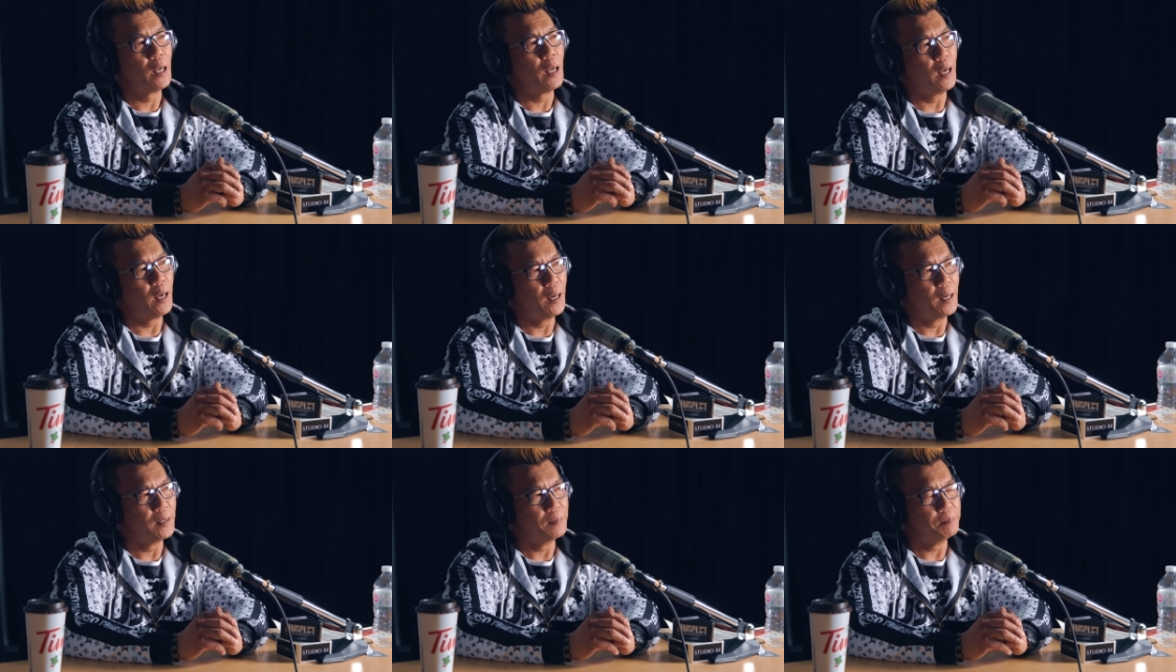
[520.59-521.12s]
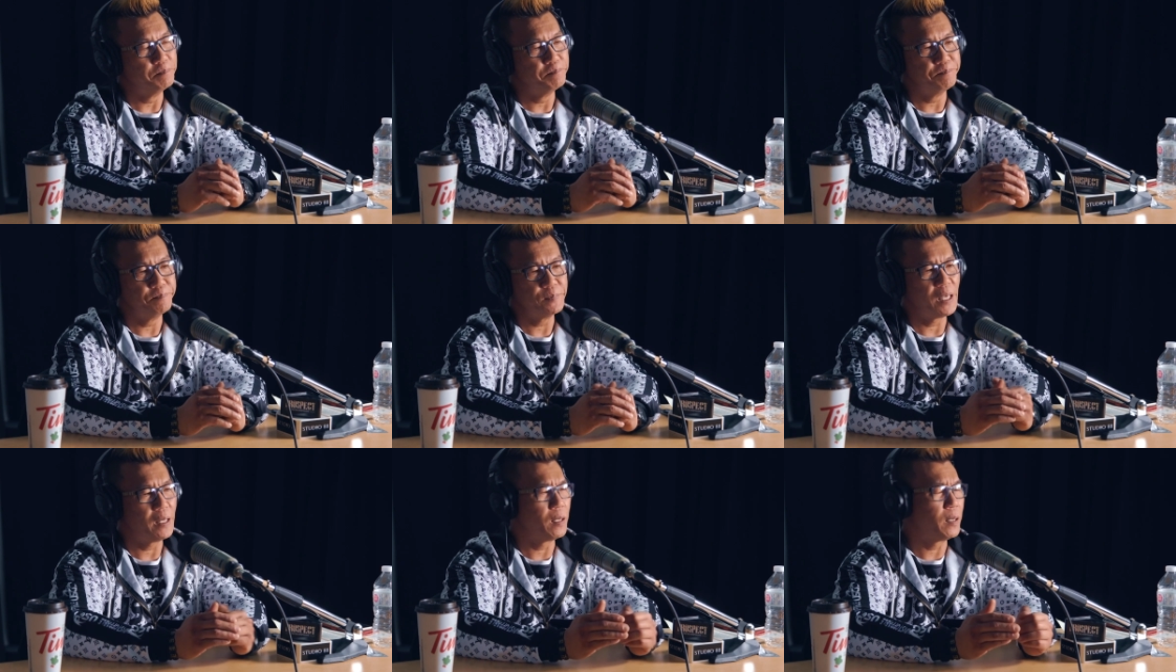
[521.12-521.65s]

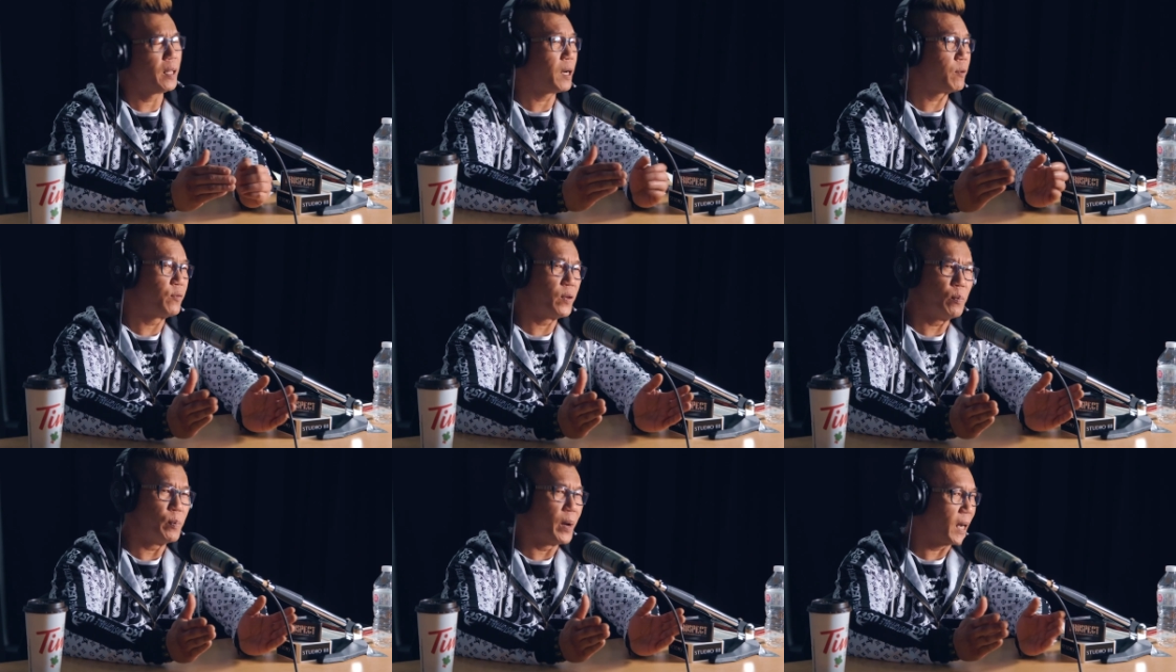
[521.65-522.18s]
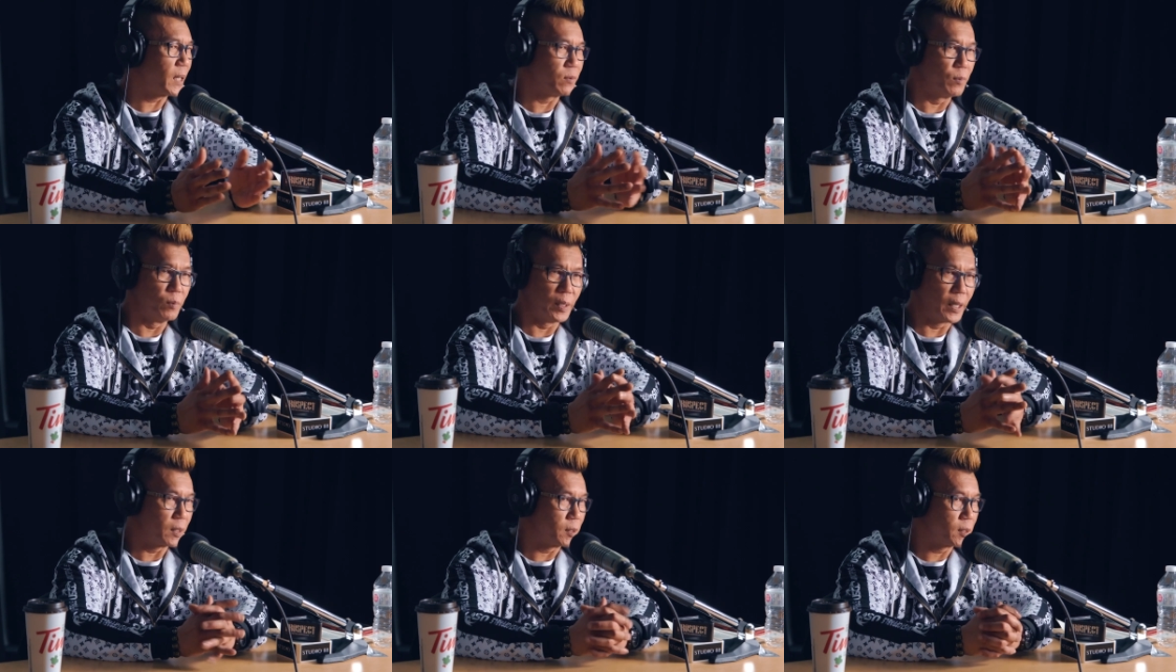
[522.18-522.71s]
And a lot of feedback
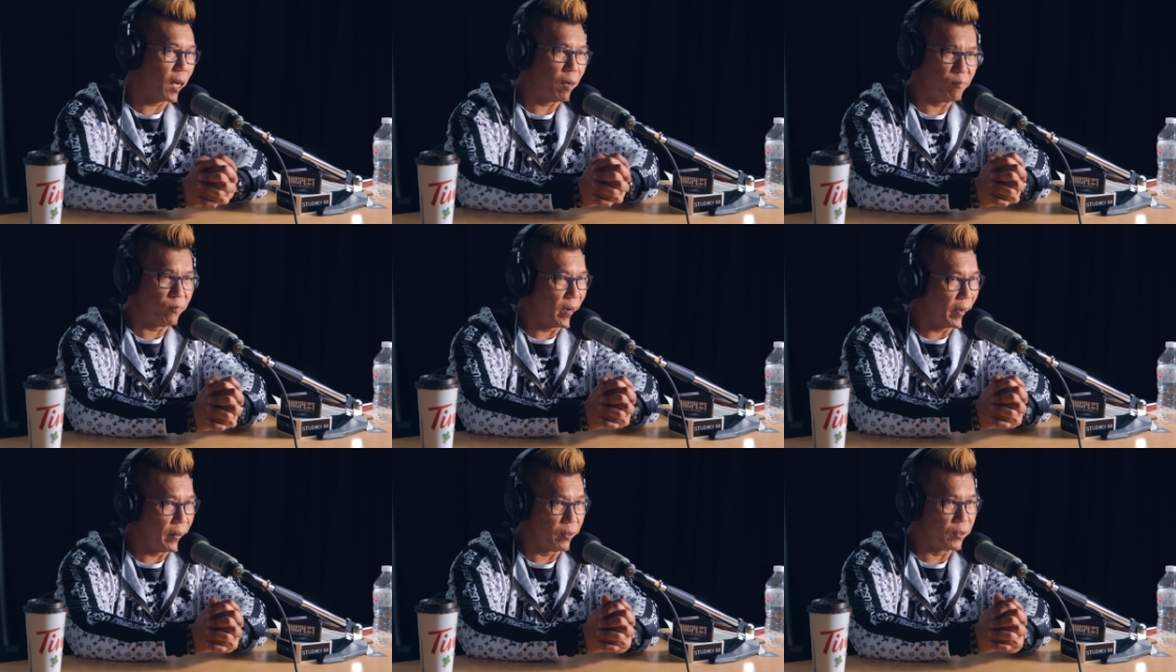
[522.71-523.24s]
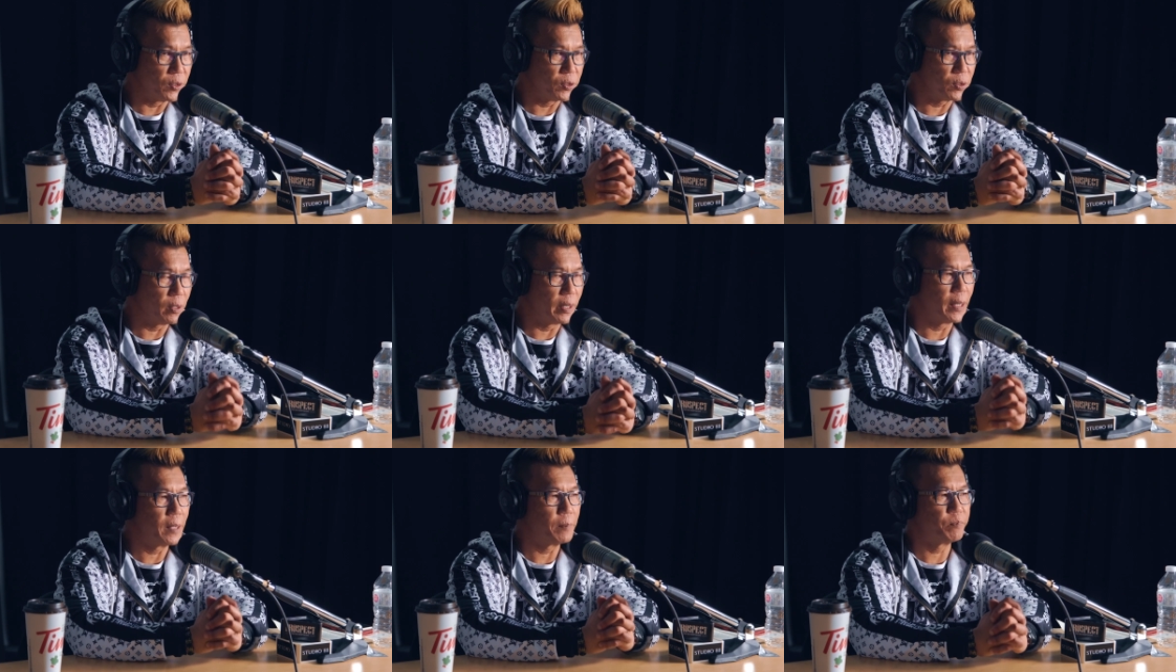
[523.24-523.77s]
from like top fighters,
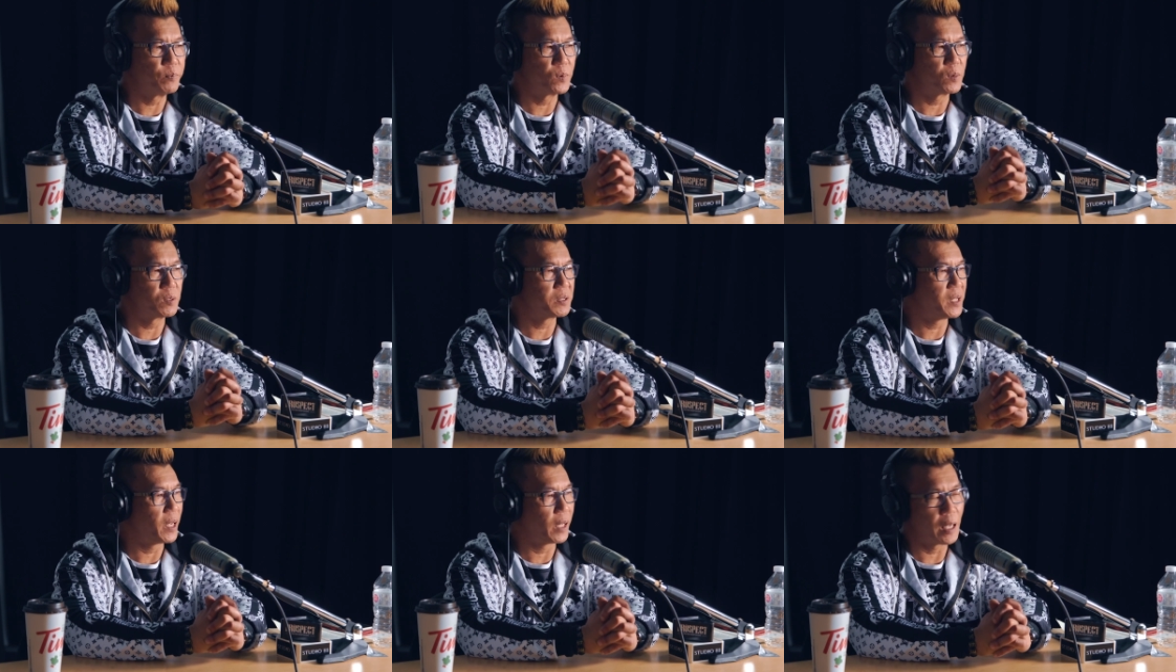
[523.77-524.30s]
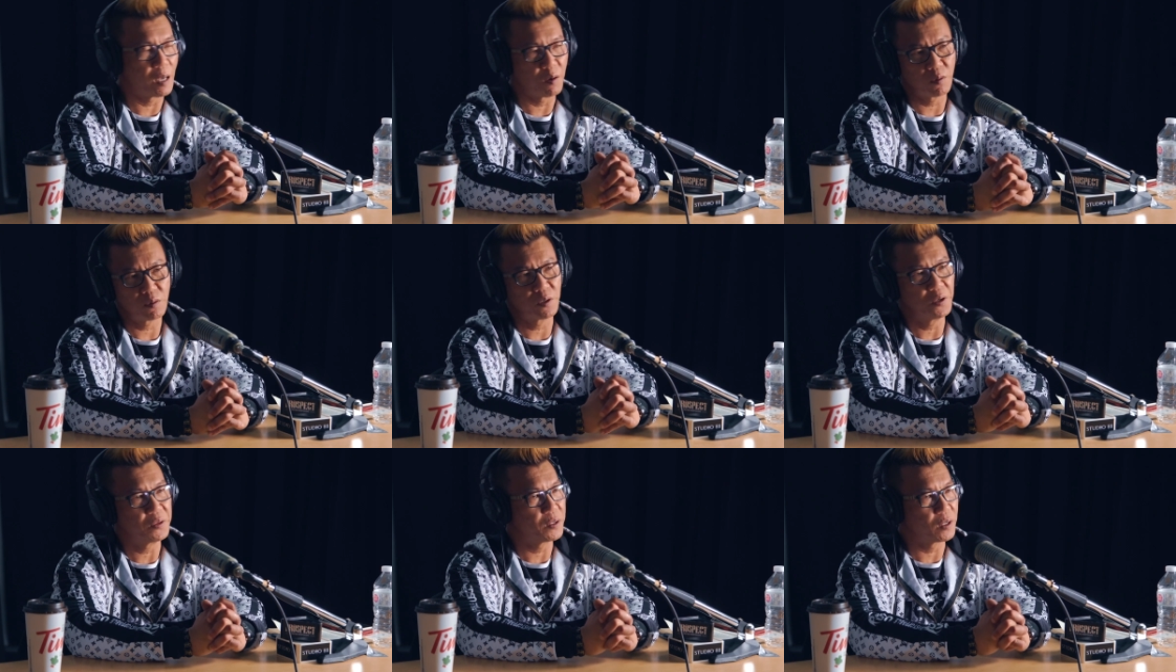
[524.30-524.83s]
right, saying how
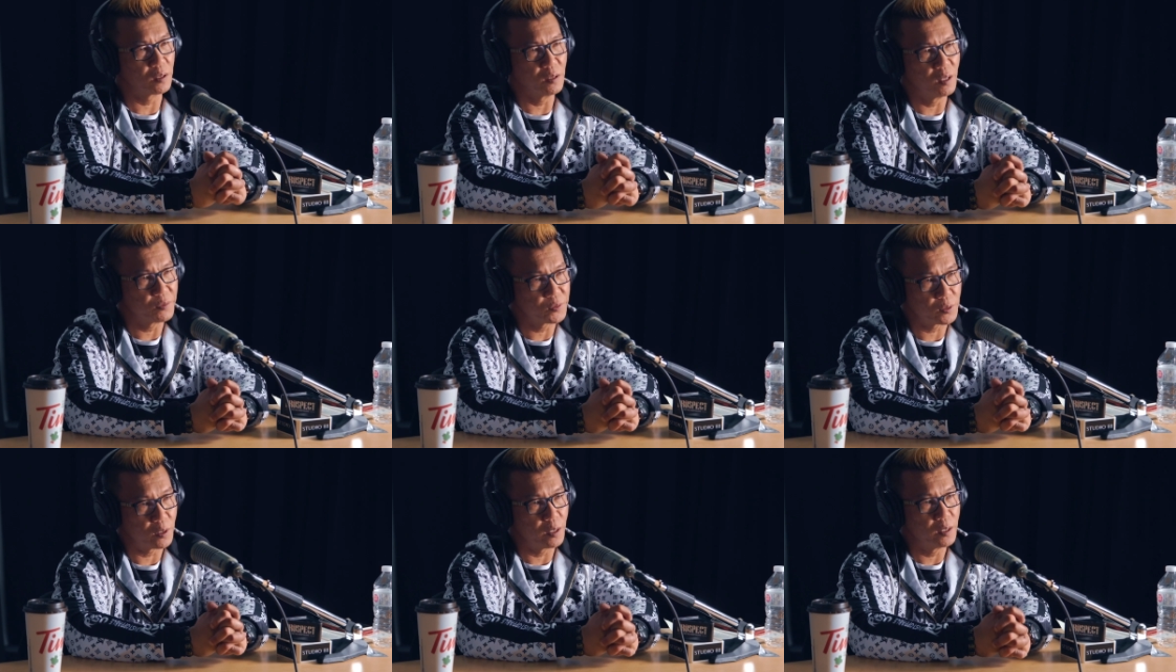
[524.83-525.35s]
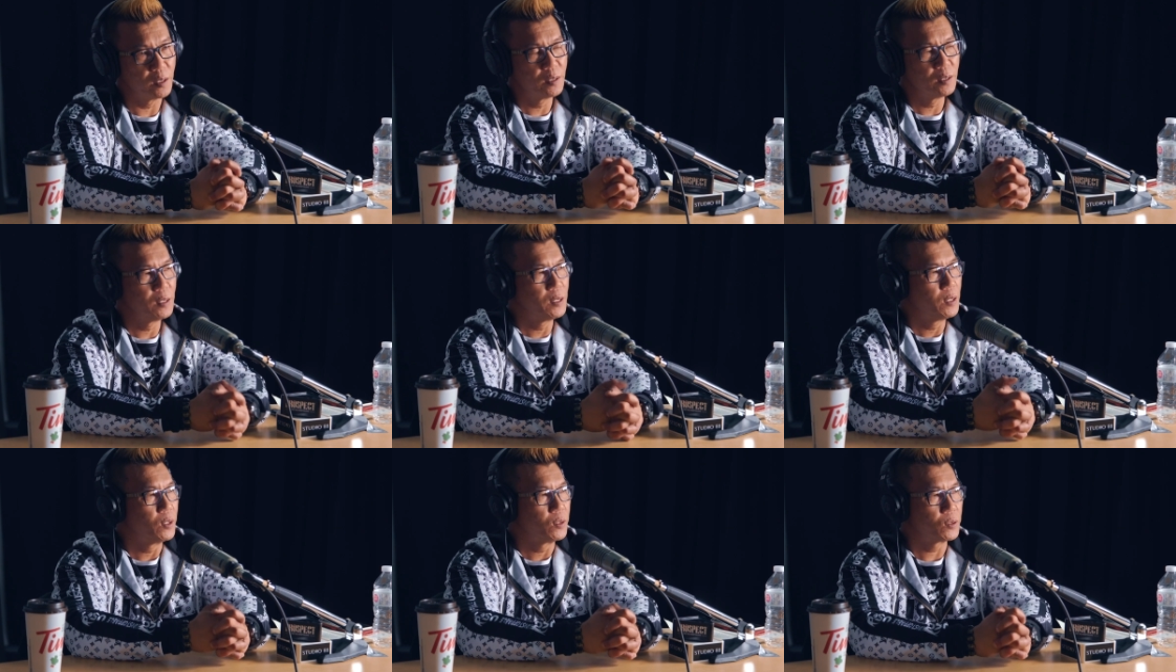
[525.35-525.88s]
good the gloves are.
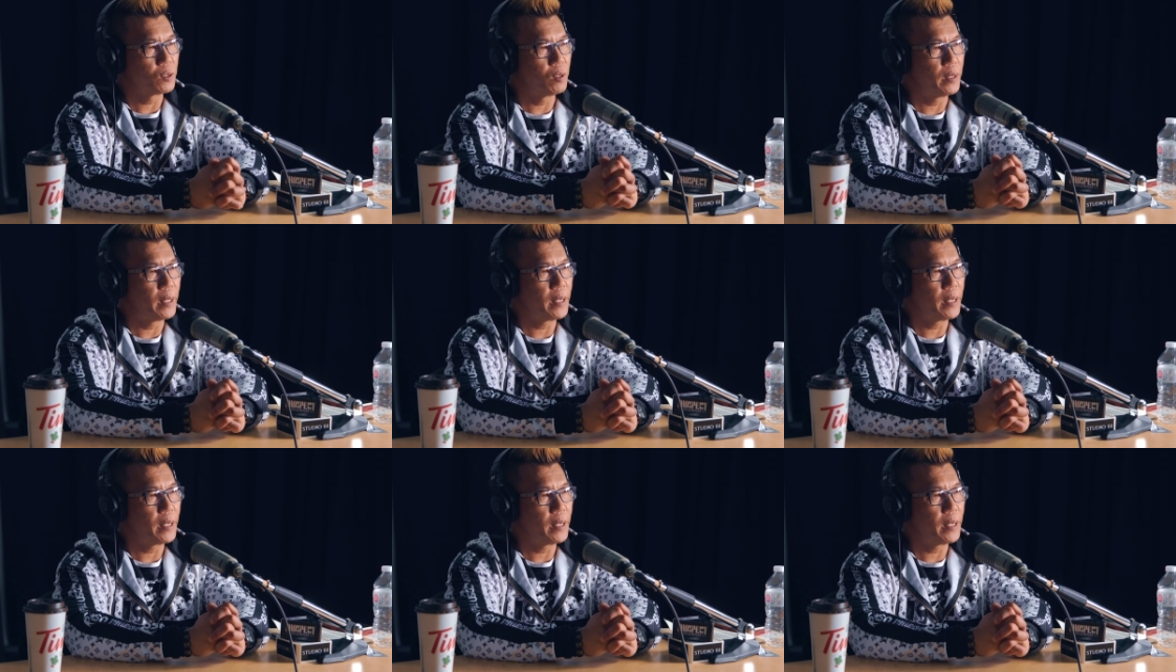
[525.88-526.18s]
So